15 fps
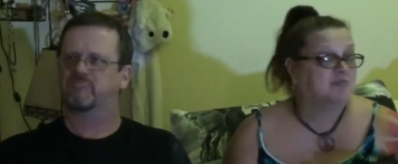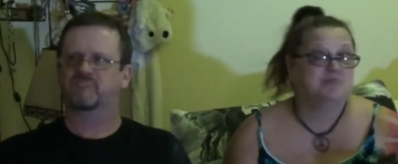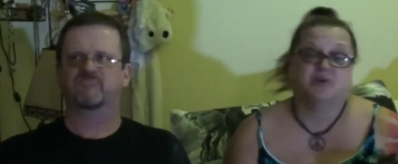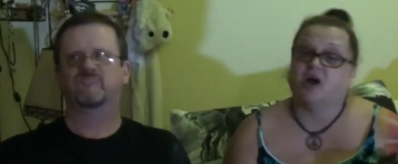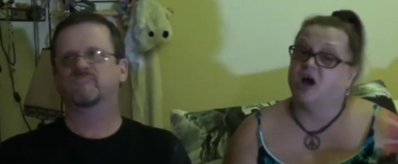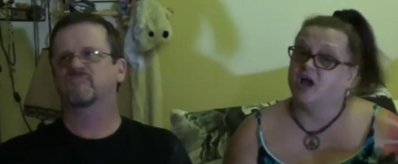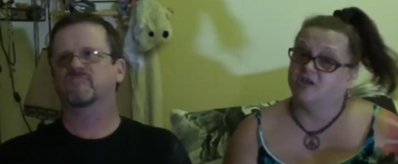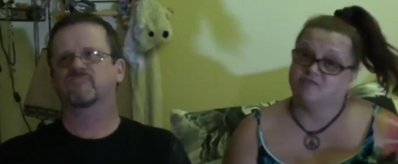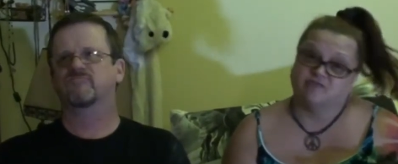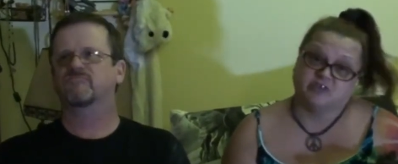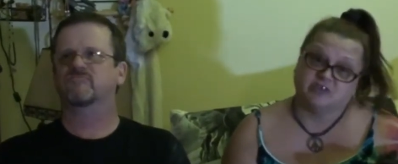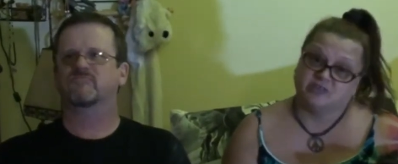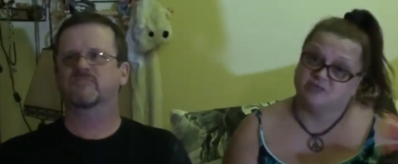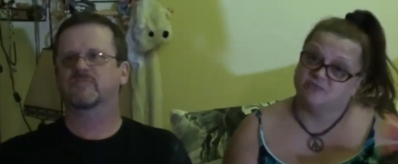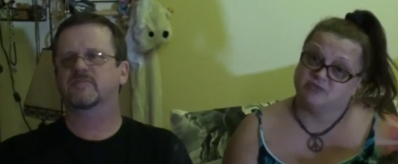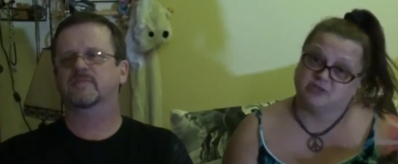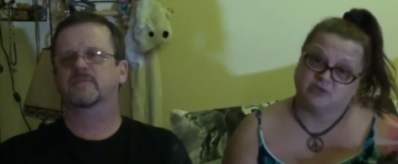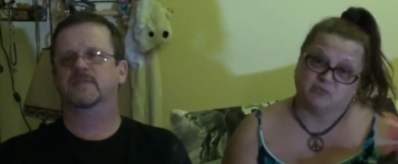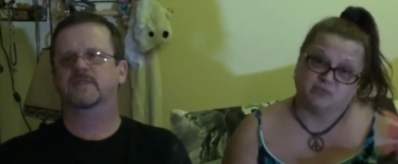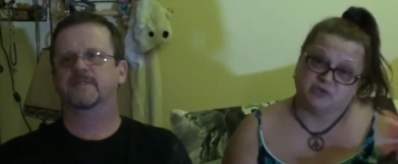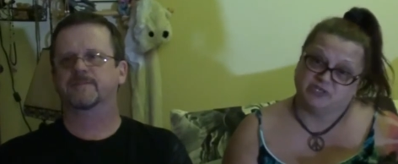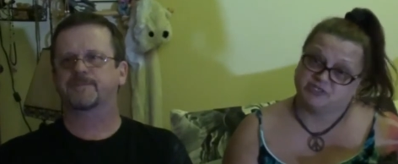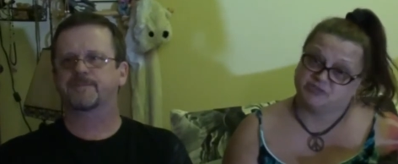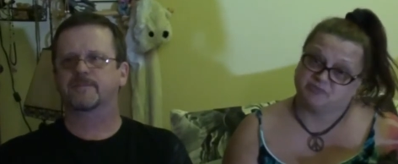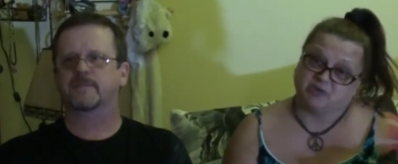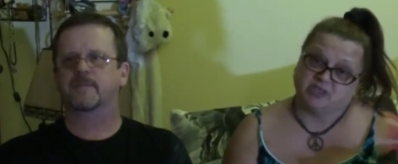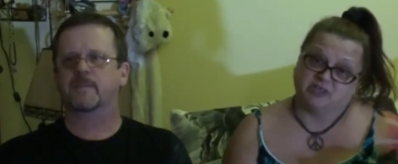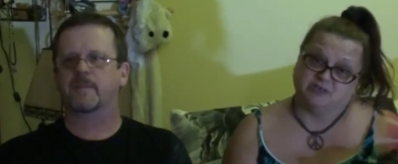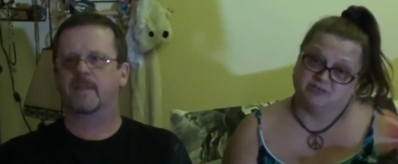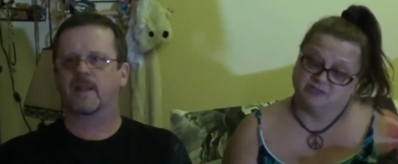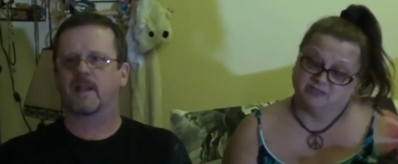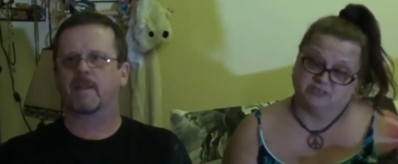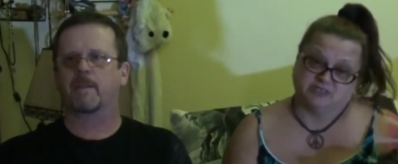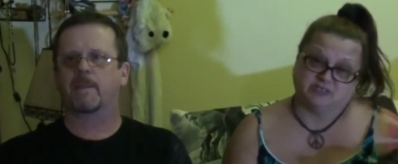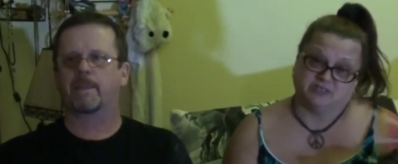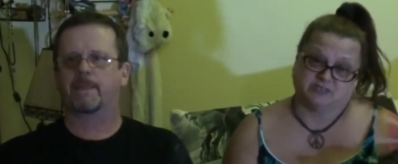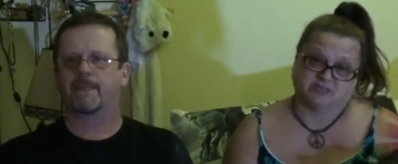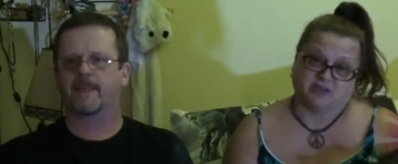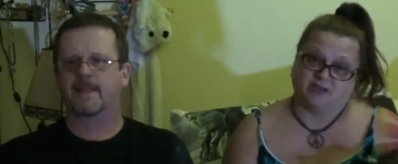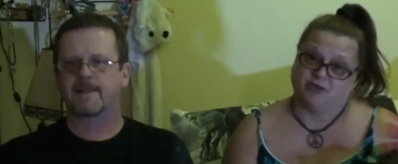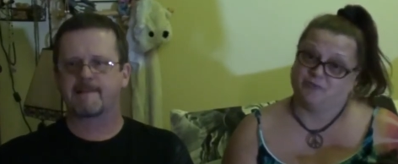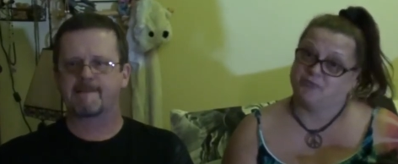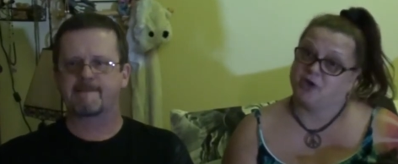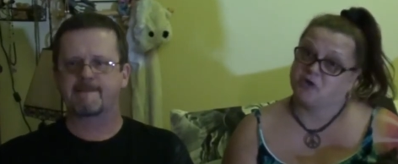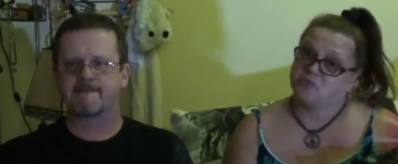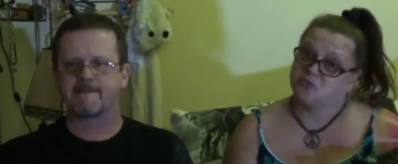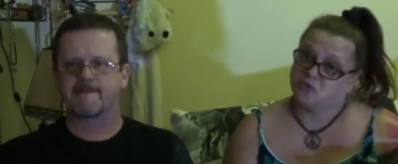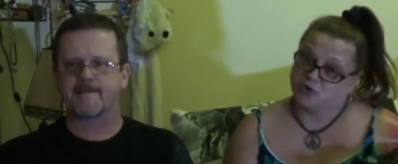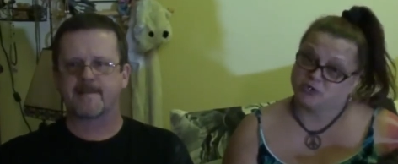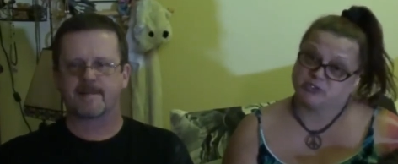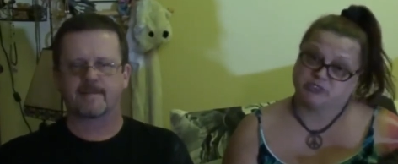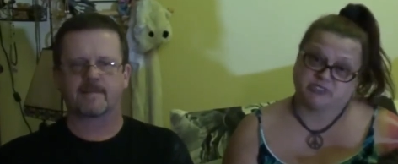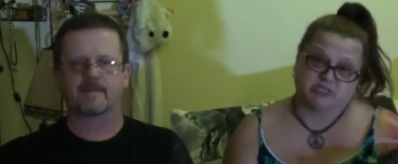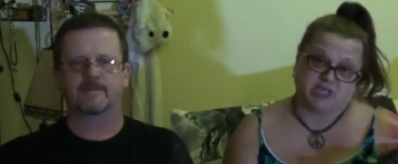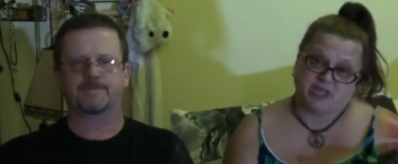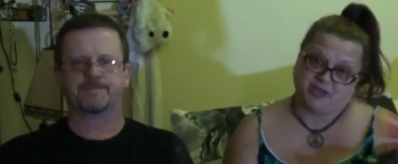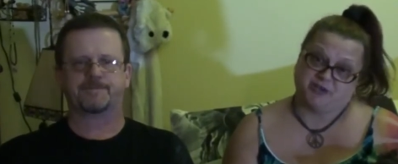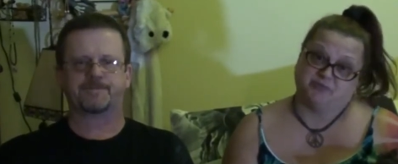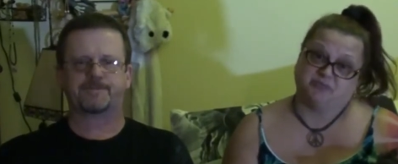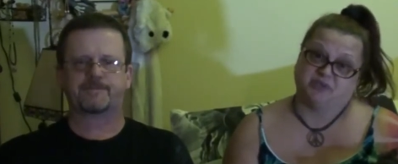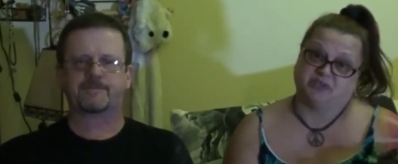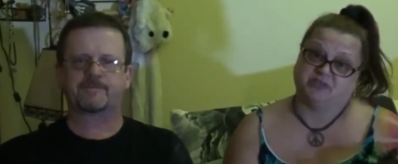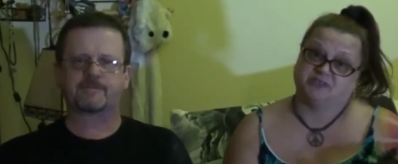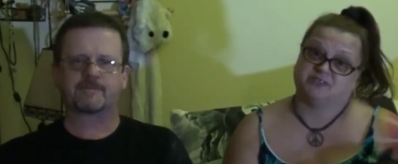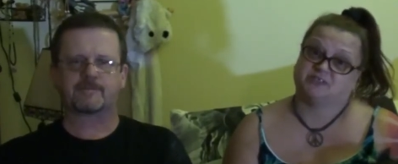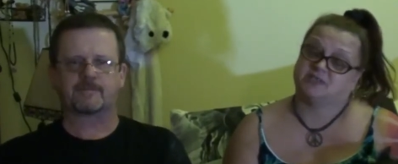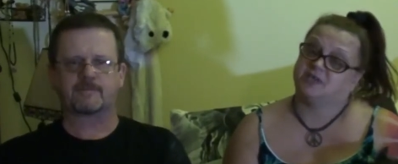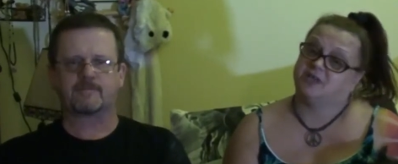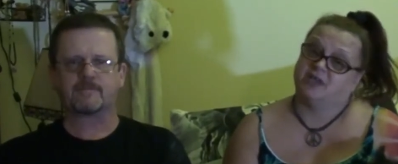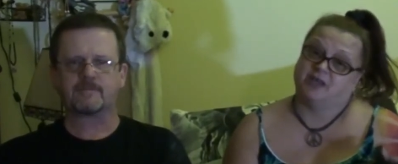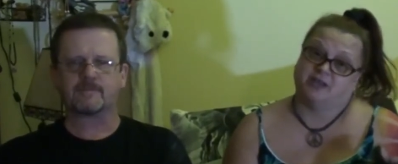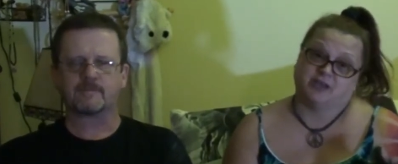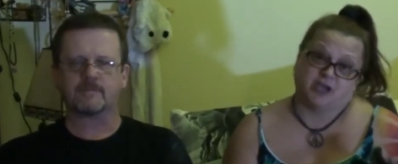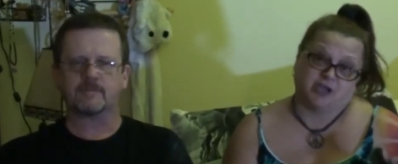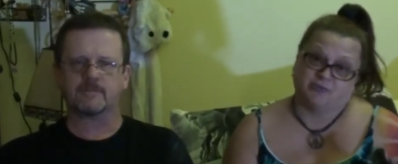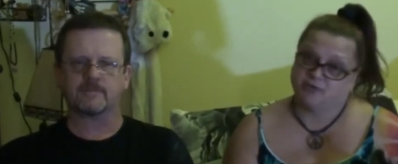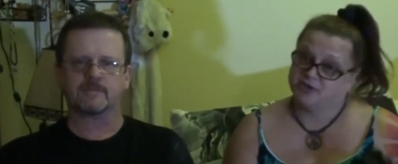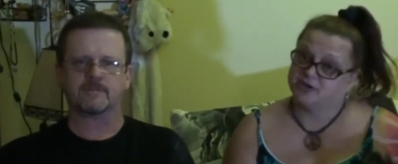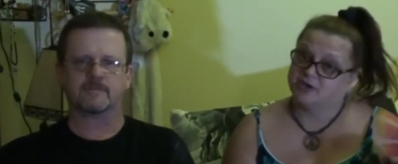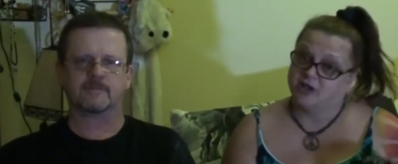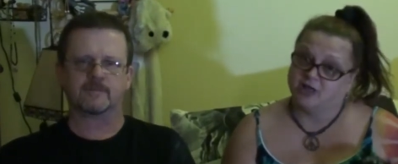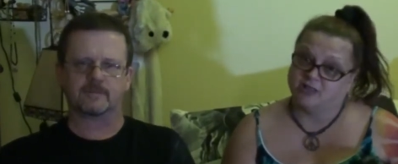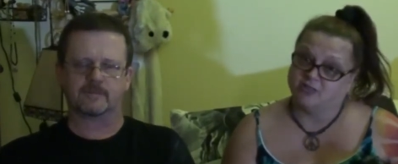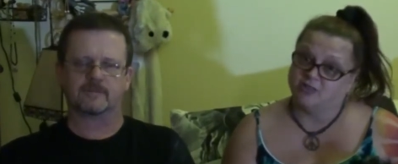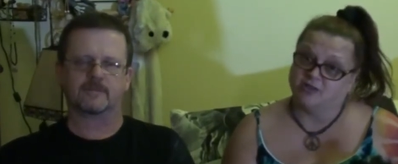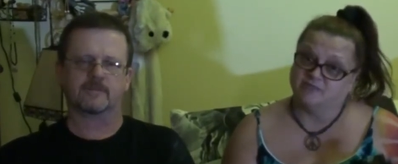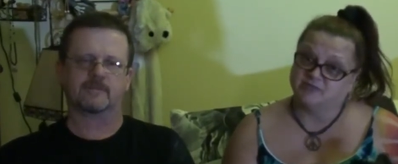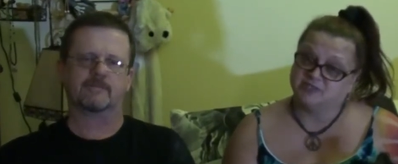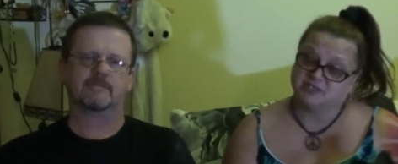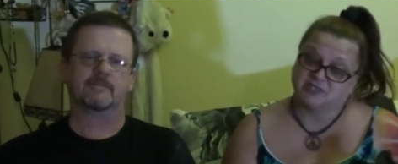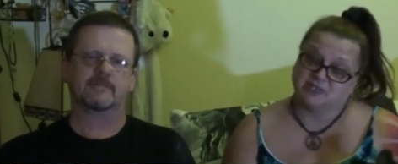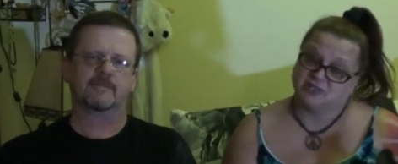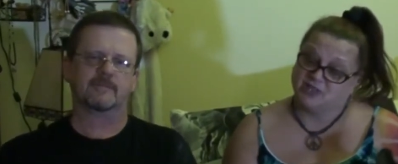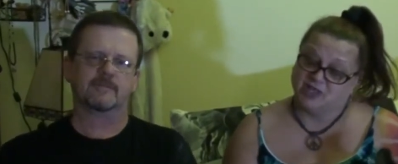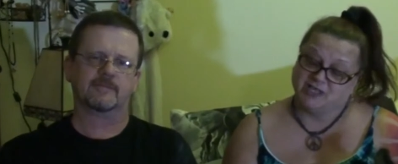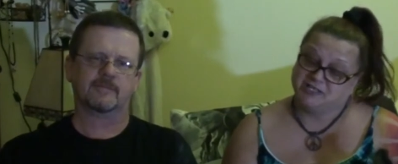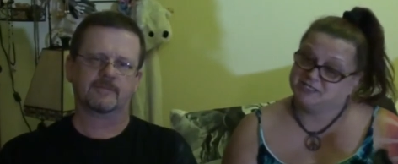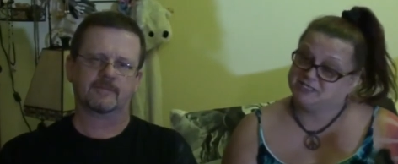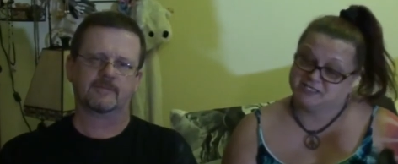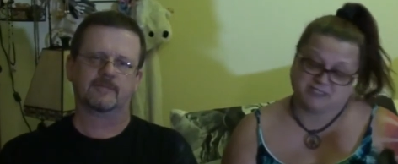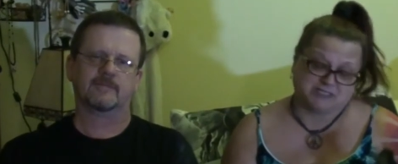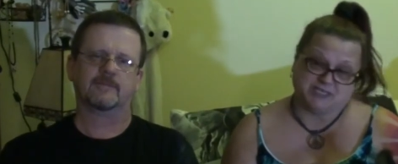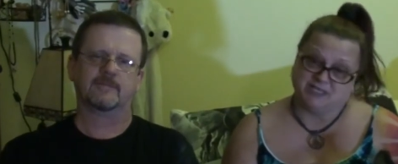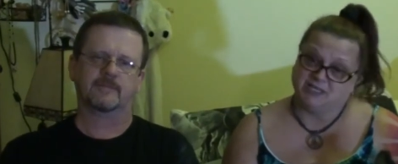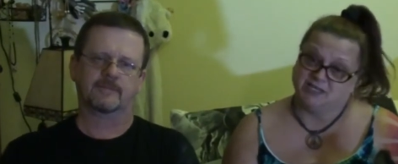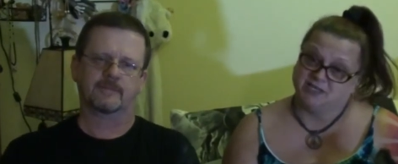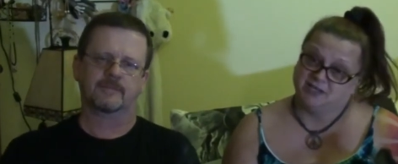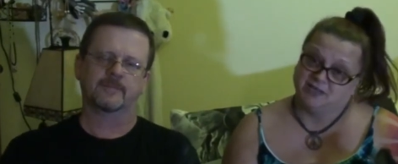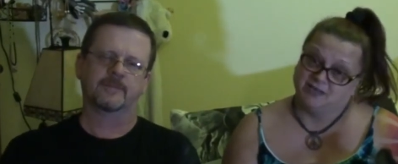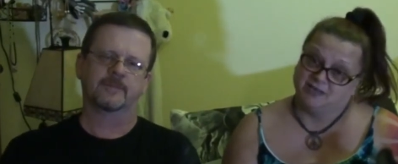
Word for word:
Speaker 1: But I really wouldn't wish my illnesses on my worst enemies and I would not love to like to see